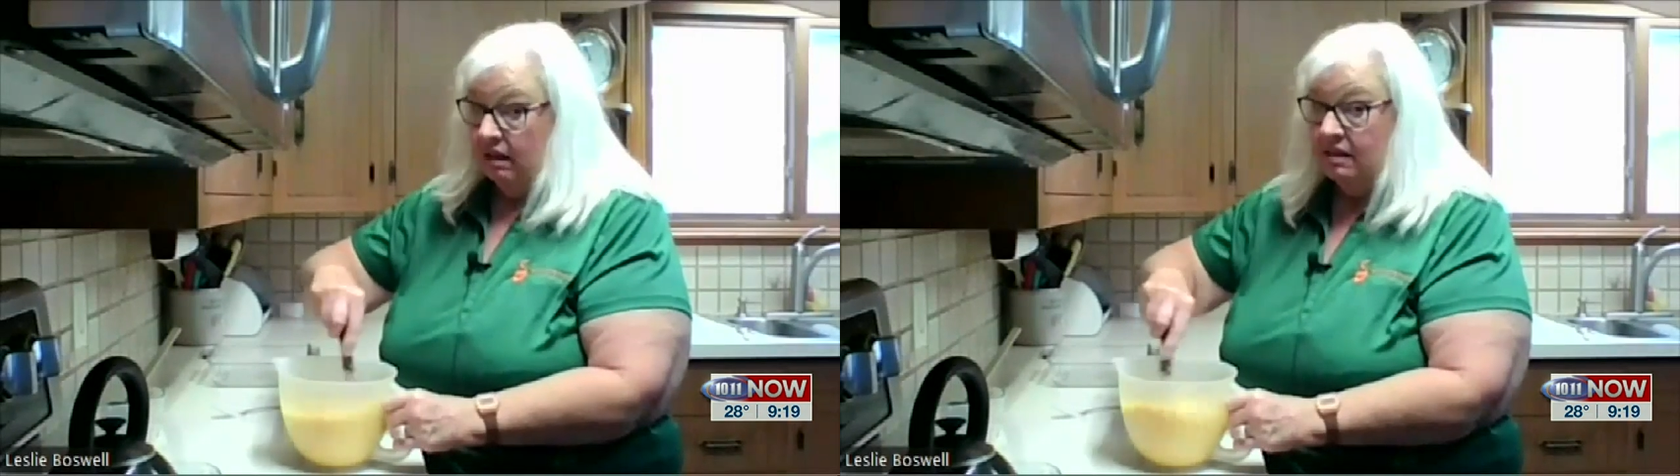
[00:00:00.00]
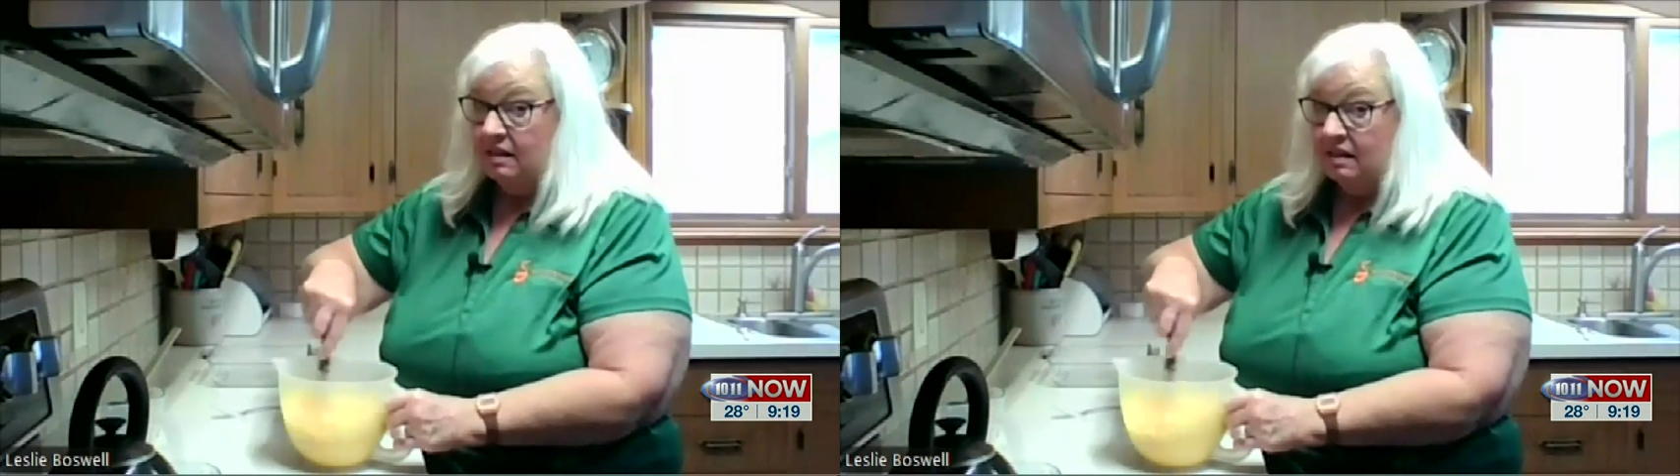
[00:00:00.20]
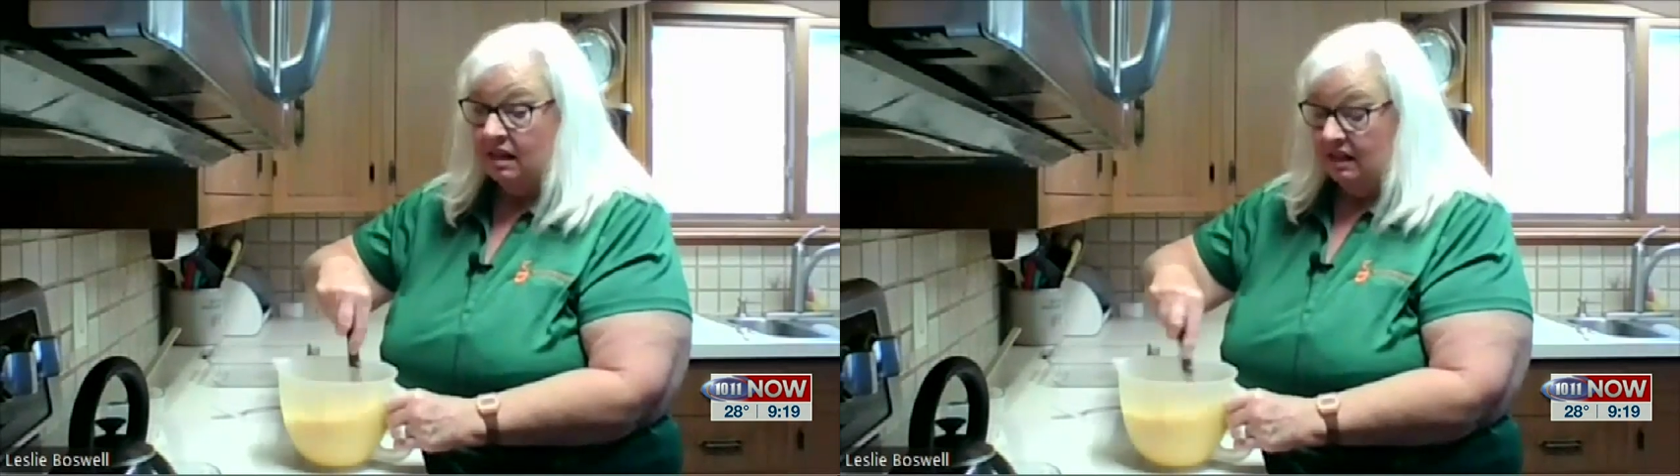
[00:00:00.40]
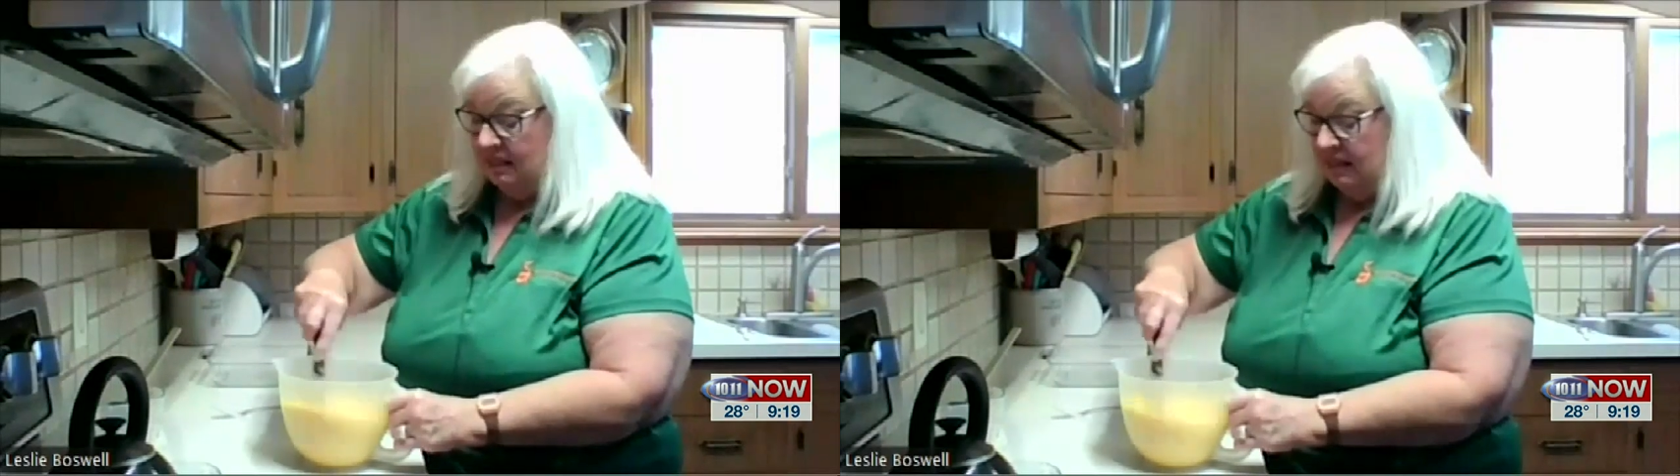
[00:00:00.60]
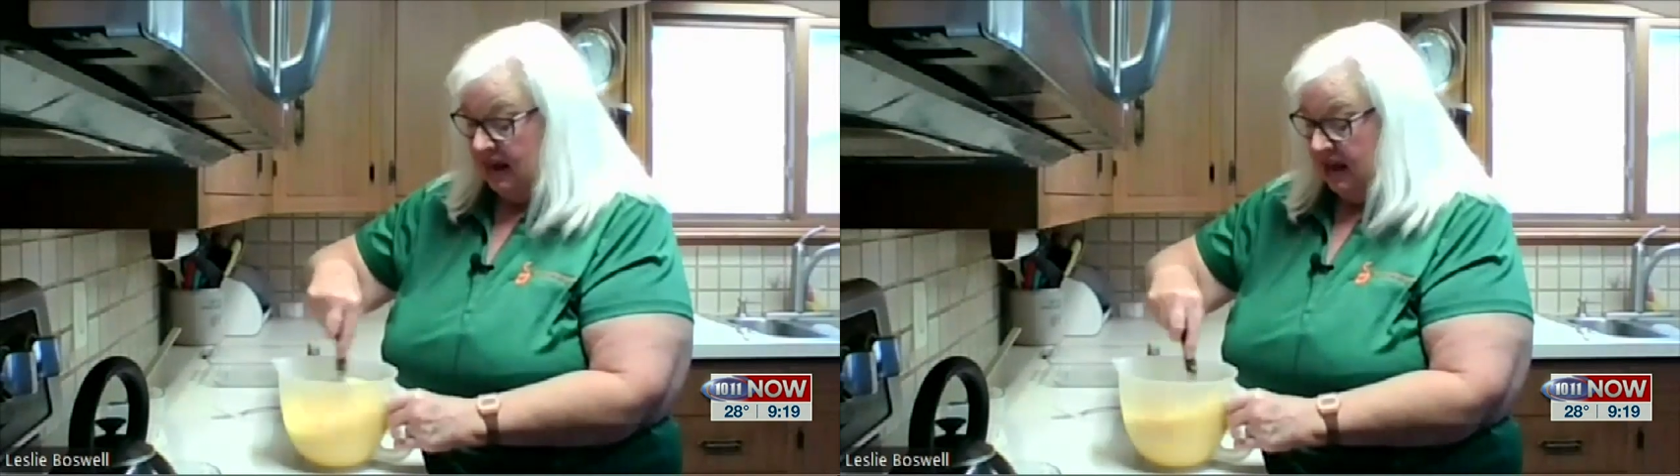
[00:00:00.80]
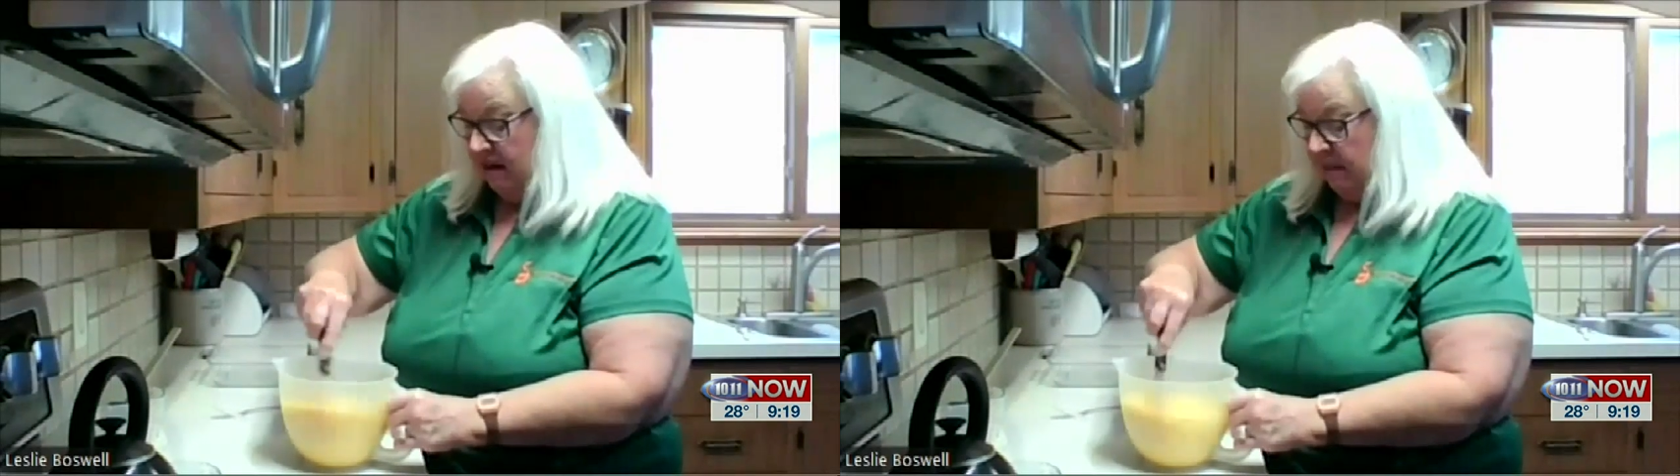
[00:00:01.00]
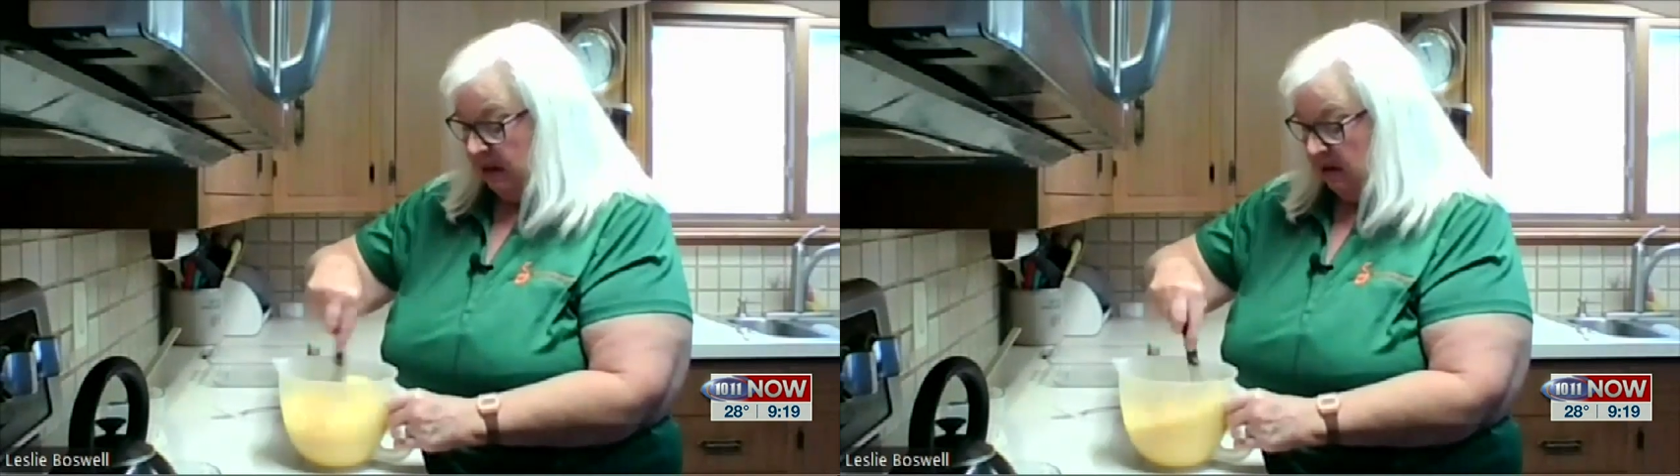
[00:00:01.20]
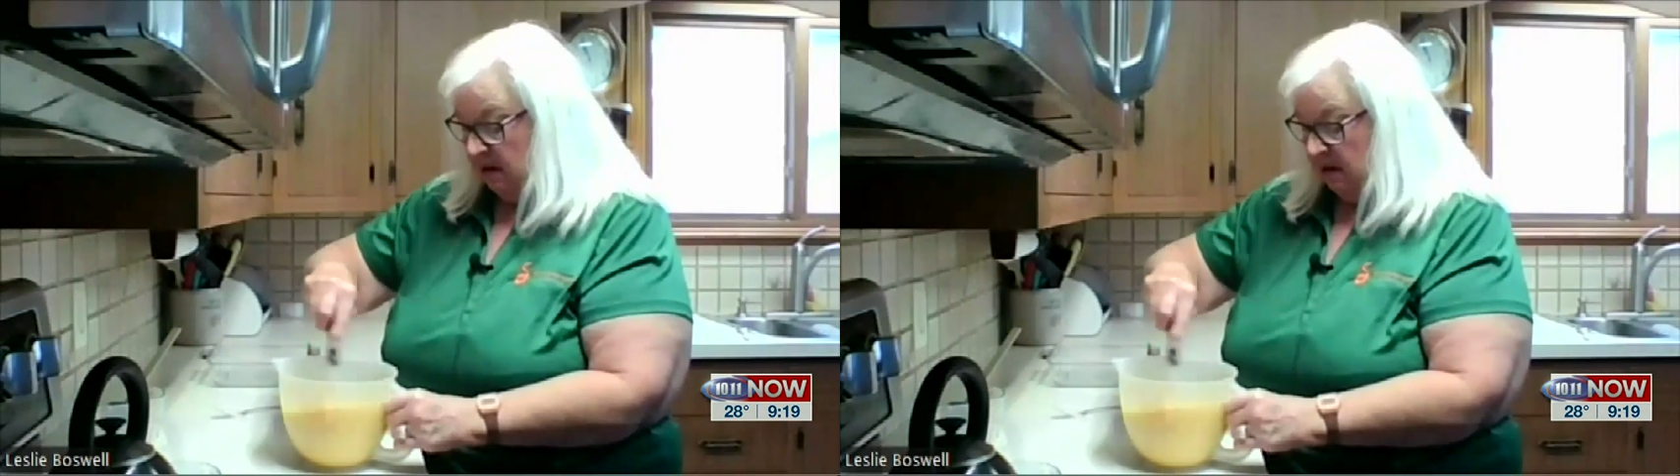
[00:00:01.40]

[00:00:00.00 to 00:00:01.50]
this is going to set up.